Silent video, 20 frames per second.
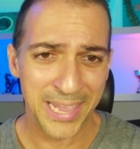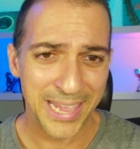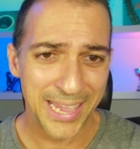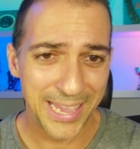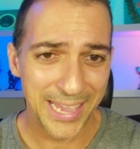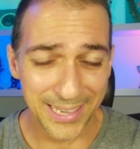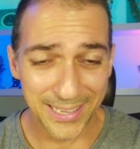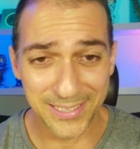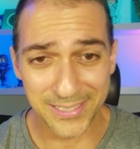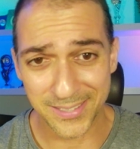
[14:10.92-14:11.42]

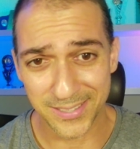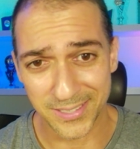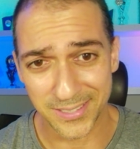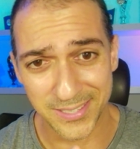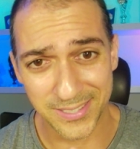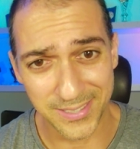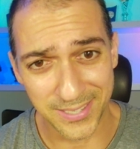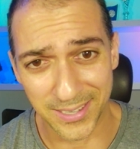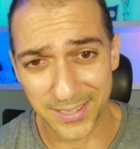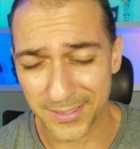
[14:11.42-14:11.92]
is a
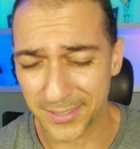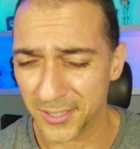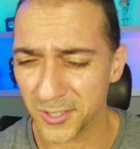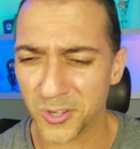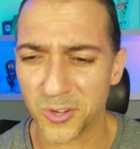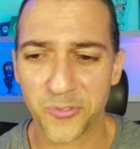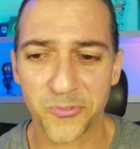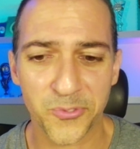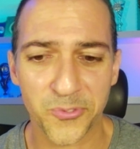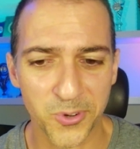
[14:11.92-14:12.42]
study,
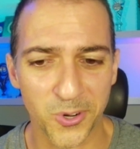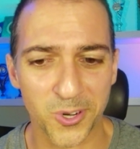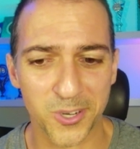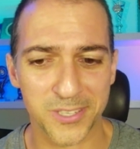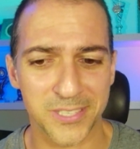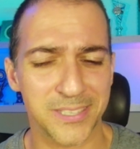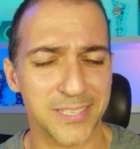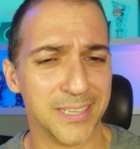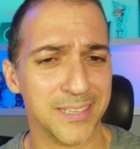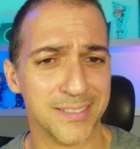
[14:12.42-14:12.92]
of
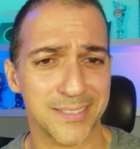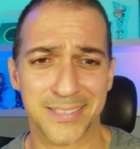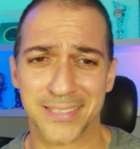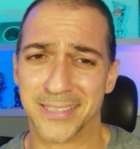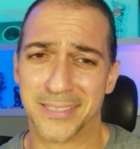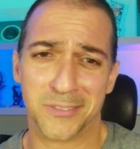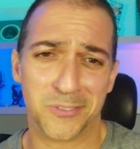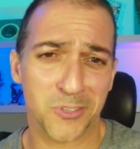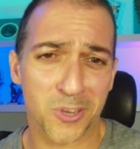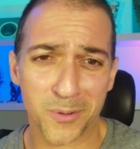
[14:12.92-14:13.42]
course, and
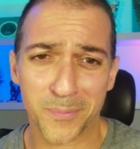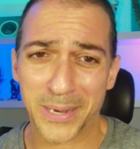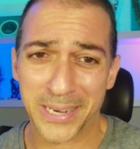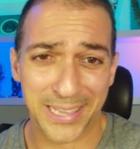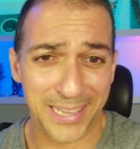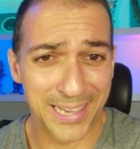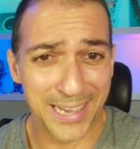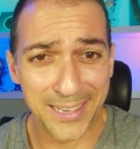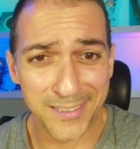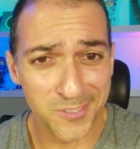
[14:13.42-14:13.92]

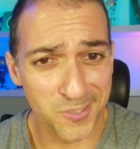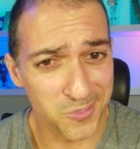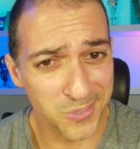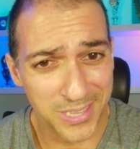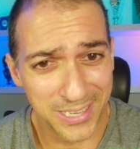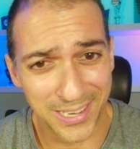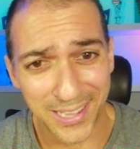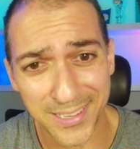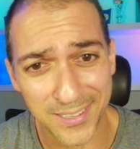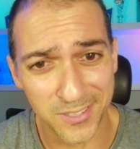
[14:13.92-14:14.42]
normally I don't
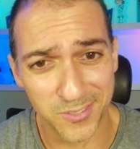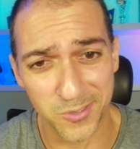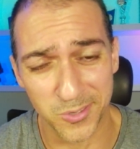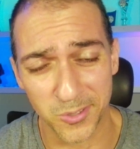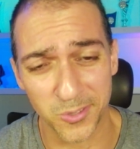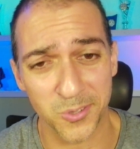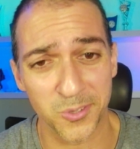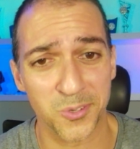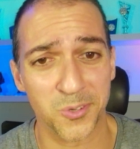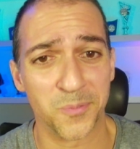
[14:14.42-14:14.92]
like
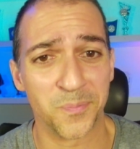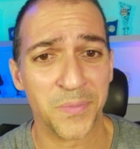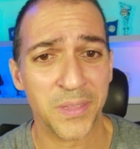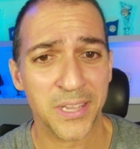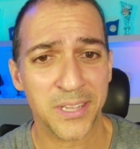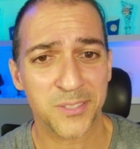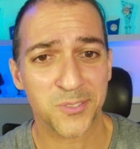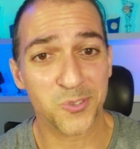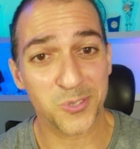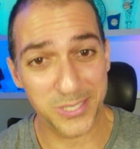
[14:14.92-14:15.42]
to
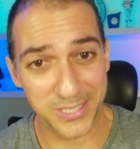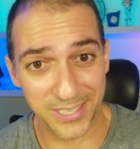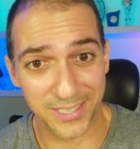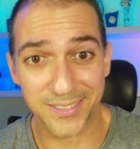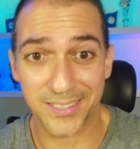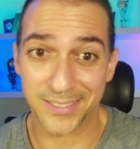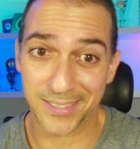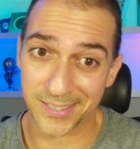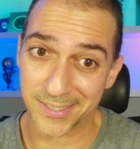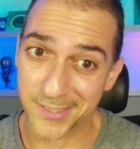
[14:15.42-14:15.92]

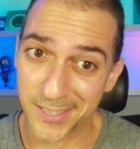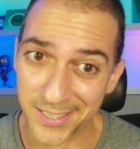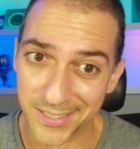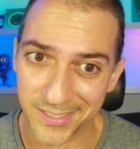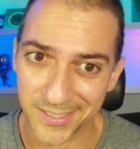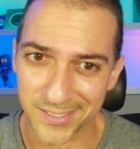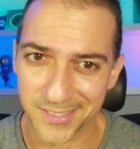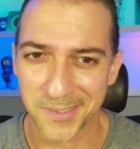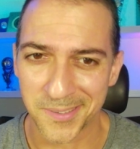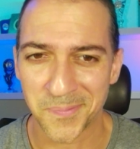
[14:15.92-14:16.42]
study the
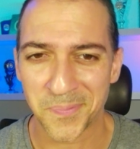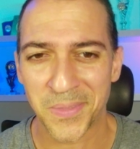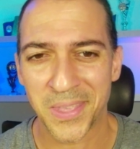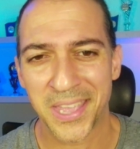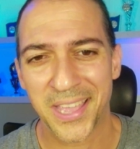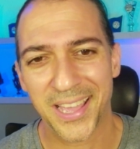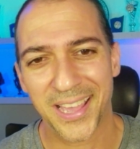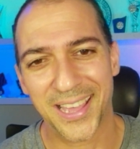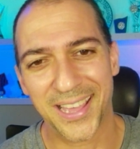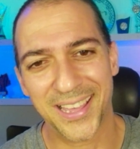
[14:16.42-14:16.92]
studies,
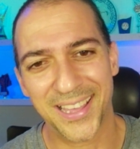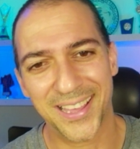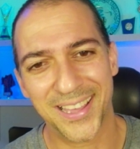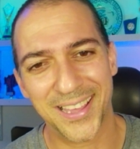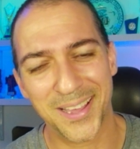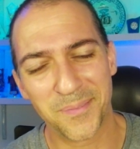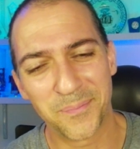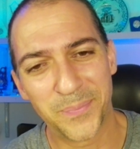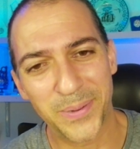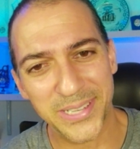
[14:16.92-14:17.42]

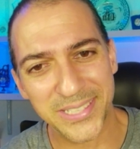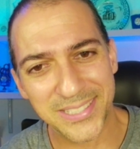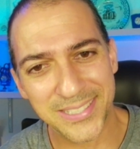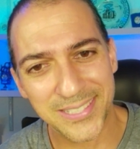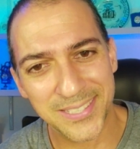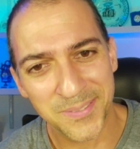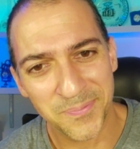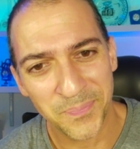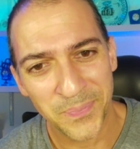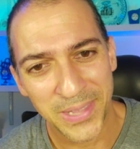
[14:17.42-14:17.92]

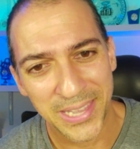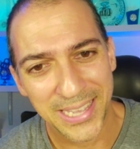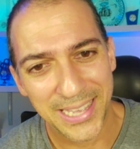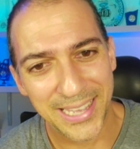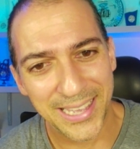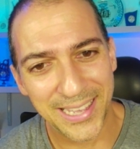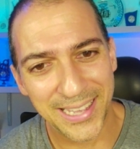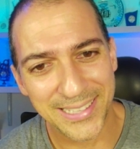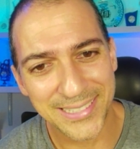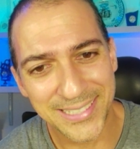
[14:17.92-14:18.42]
but
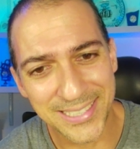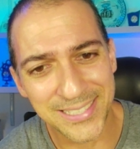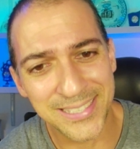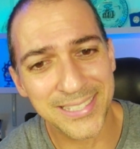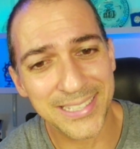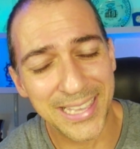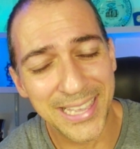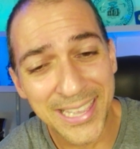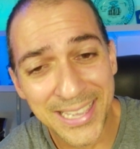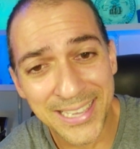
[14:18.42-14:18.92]

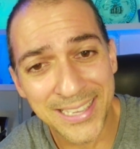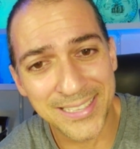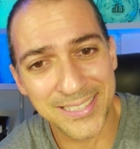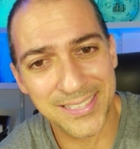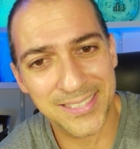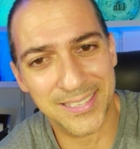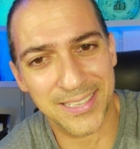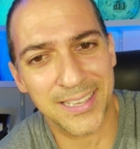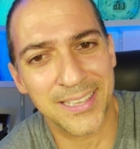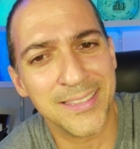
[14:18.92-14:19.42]
this
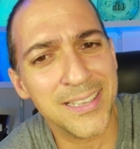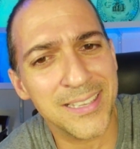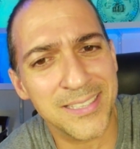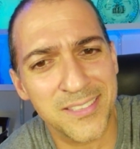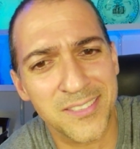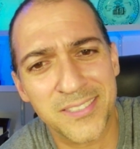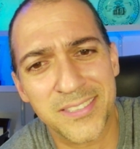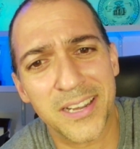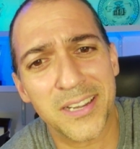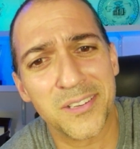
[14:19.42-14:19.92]
is a
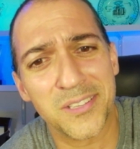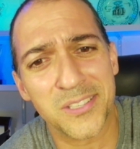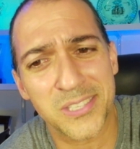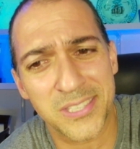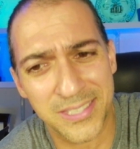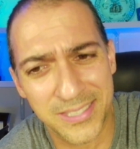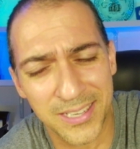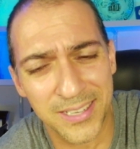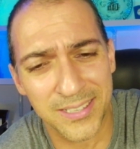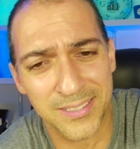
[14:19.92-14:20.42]
necessary
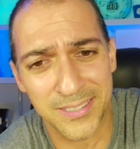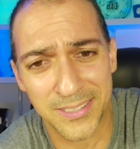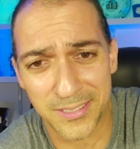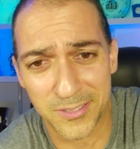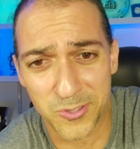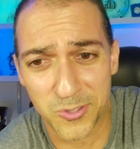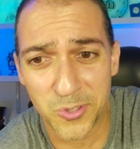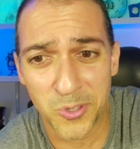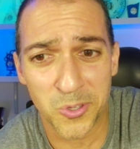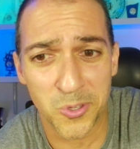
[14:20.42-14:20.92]
study
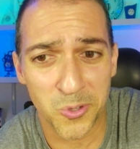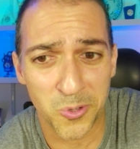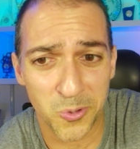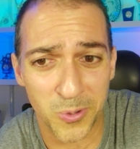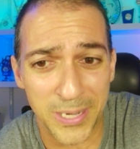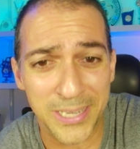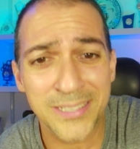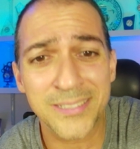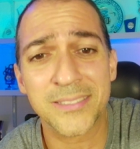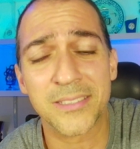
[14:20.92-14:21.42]
to
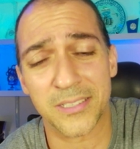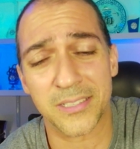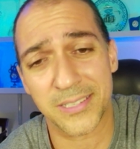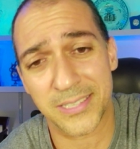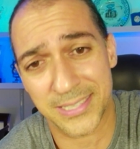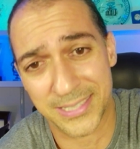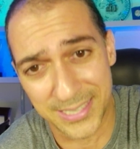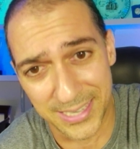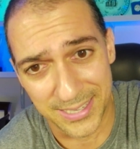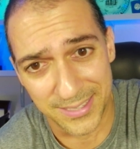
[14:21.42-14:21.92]

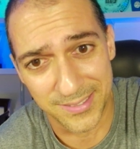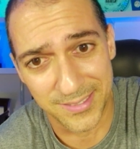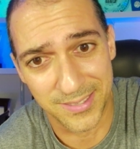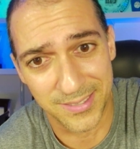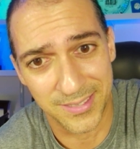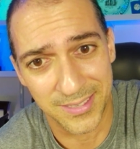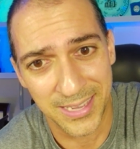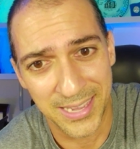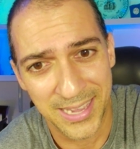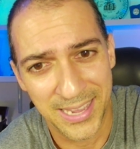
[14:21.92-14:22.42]
understand.
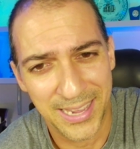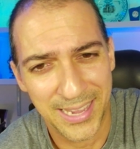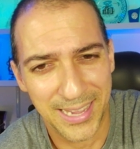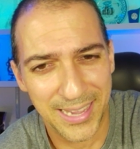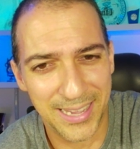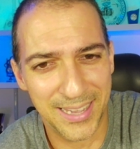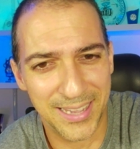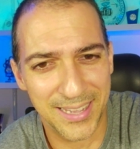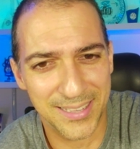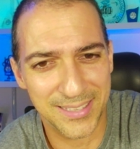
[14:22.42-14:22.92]

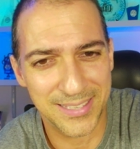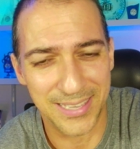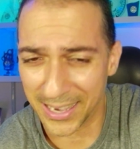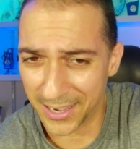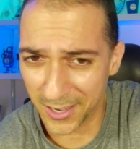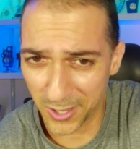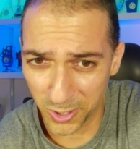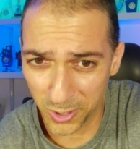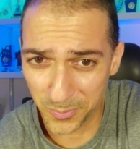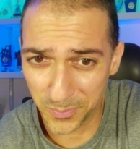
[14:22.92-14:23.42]
And I
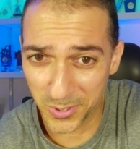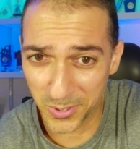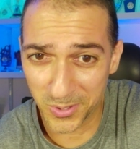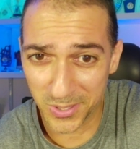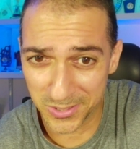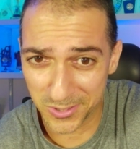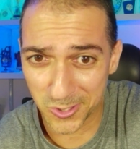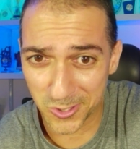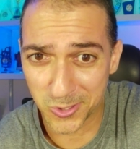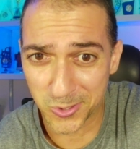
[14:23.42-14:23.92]
hope you
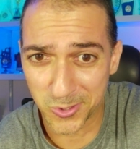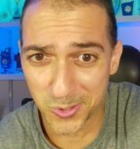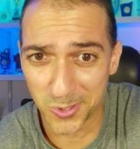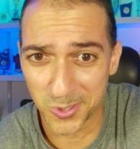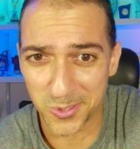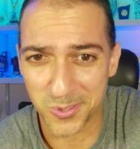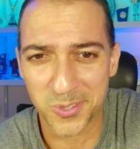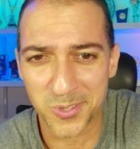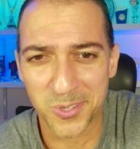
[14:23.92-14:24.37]
understood